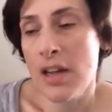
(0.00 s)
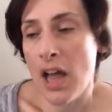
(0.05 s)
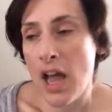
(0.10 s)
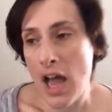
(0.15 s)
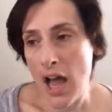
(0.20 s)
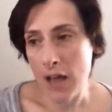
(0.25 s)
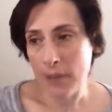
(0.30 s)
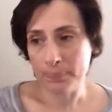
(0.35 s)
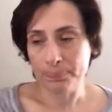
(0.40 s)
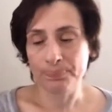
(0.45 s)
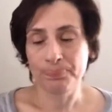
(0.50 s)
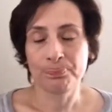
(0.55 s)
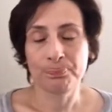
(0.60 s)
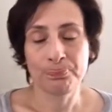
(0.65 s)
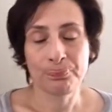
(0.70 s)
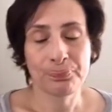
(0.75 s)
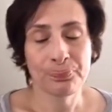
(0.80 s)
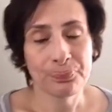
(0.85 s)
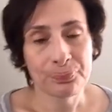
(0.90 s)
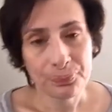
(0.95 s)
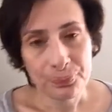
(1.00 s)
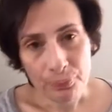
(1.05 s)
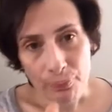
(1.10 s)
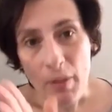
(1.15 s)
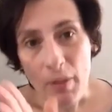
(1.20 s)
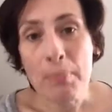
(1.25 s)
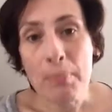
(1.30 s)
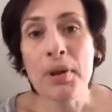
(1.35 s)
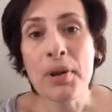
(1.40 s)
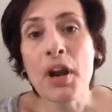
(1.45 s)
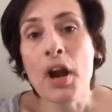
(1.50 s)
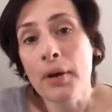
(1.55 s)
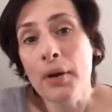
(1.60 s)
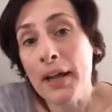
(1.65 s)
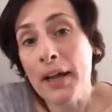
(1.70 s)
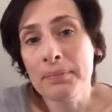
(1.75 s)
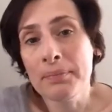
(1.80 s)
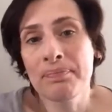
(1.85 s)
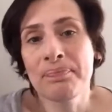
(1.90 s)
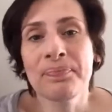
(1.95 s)
But all
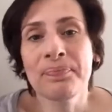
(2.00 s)
right.